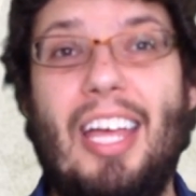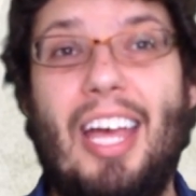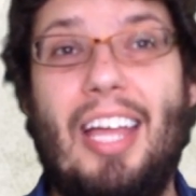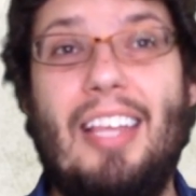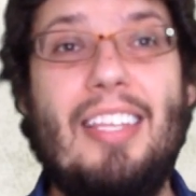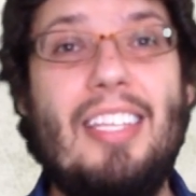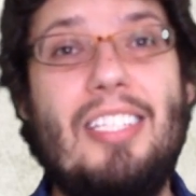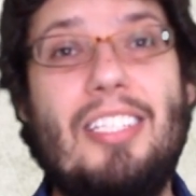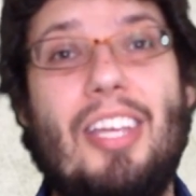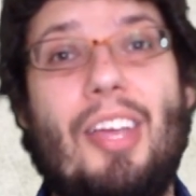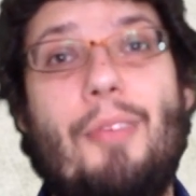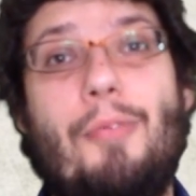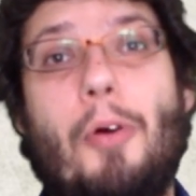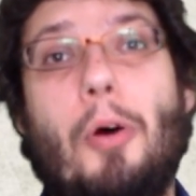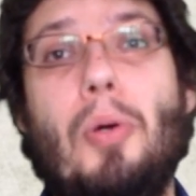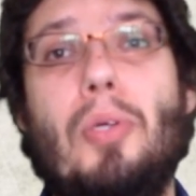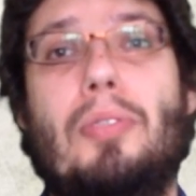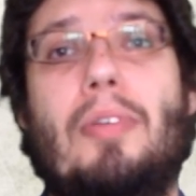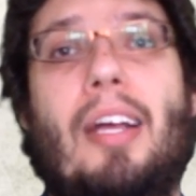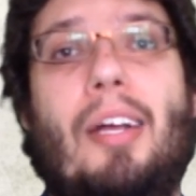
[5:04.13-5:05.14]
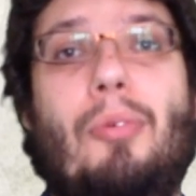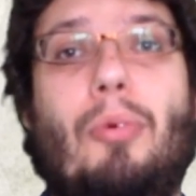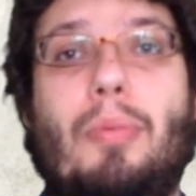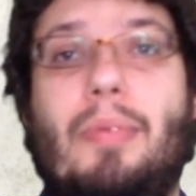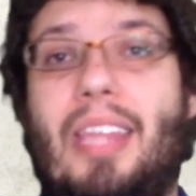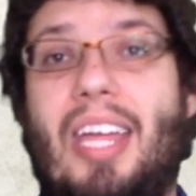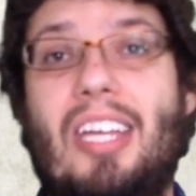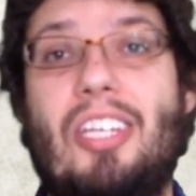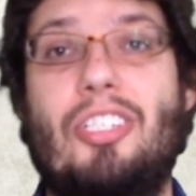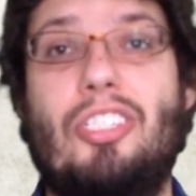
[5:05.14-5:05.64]
And this year, Volkswagen will
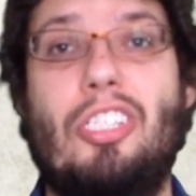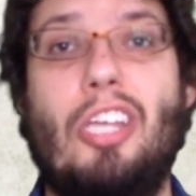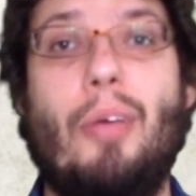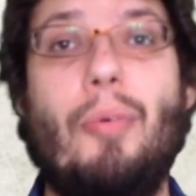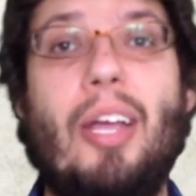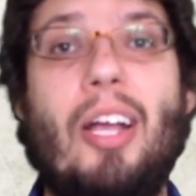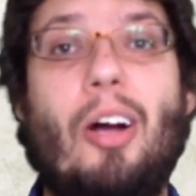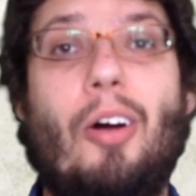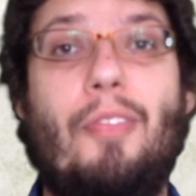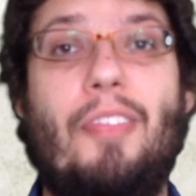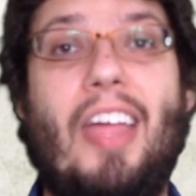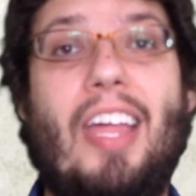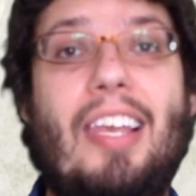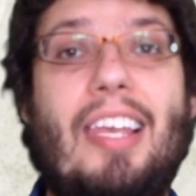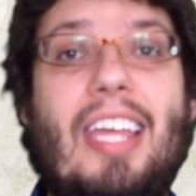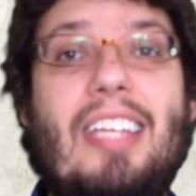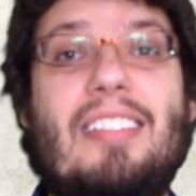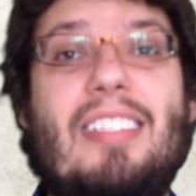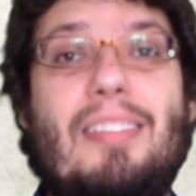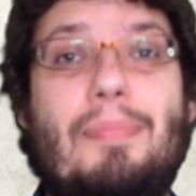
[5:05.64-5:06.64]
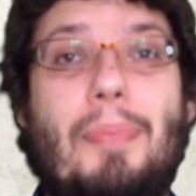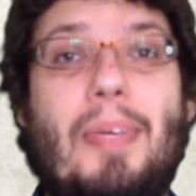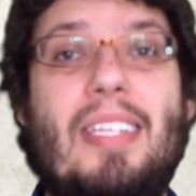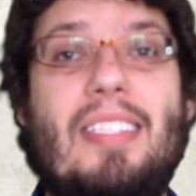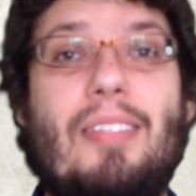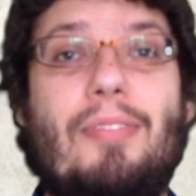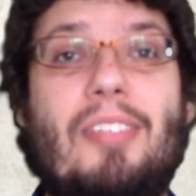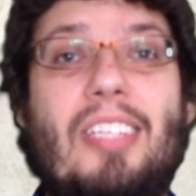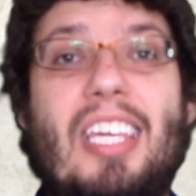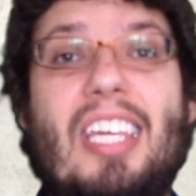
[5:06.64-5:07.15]
be there showing off their latest
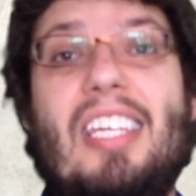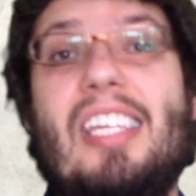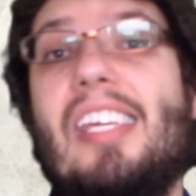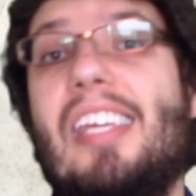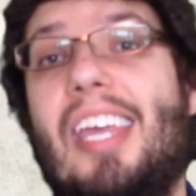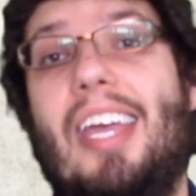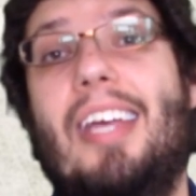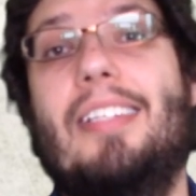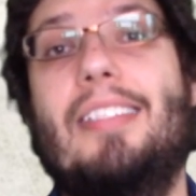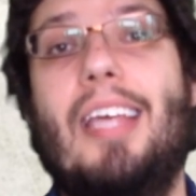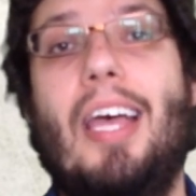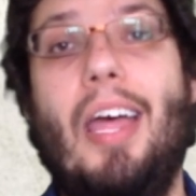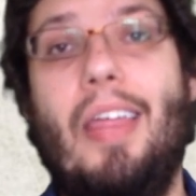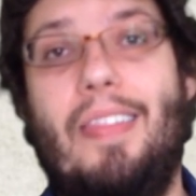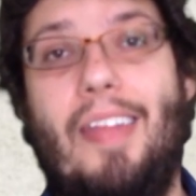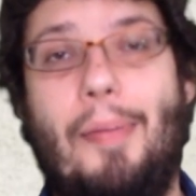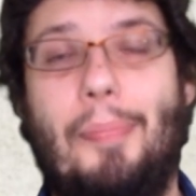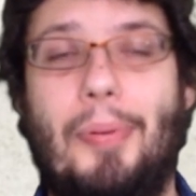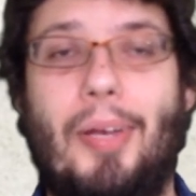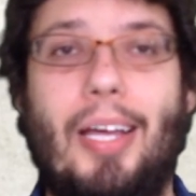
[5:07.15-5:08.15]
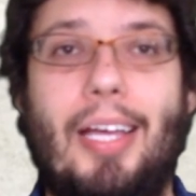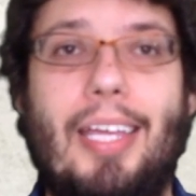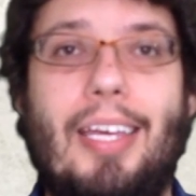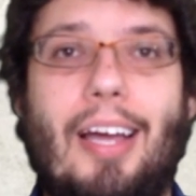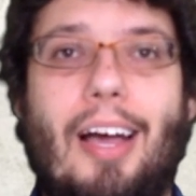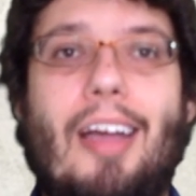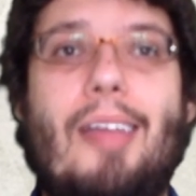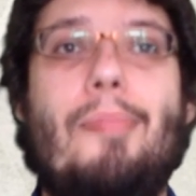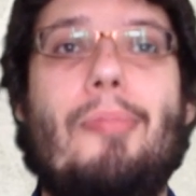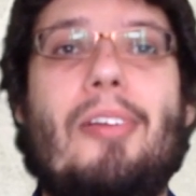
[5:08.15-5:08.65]
piece of geeky kit, their plug-in
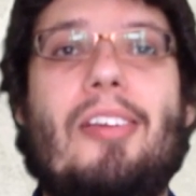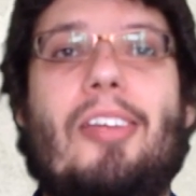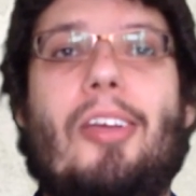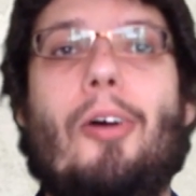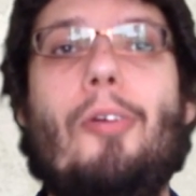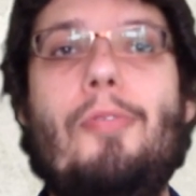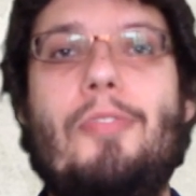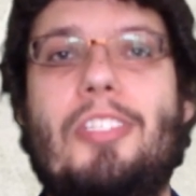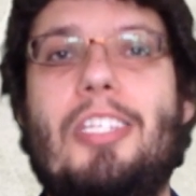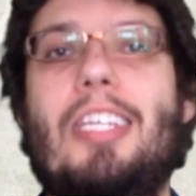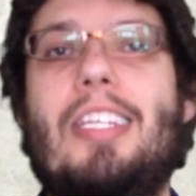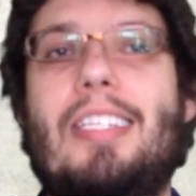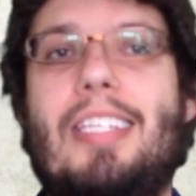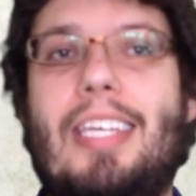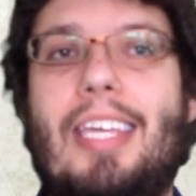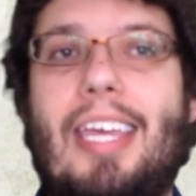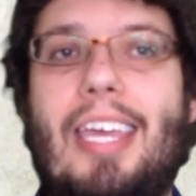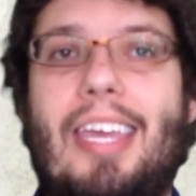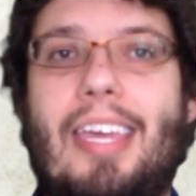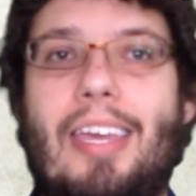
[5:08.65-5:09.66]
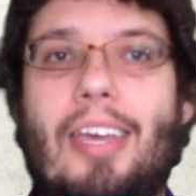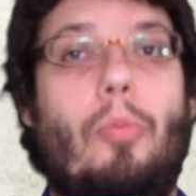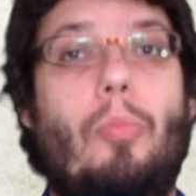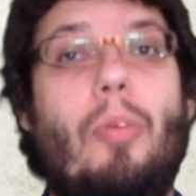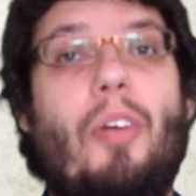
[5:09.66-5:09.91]
hybrid Golf GTE.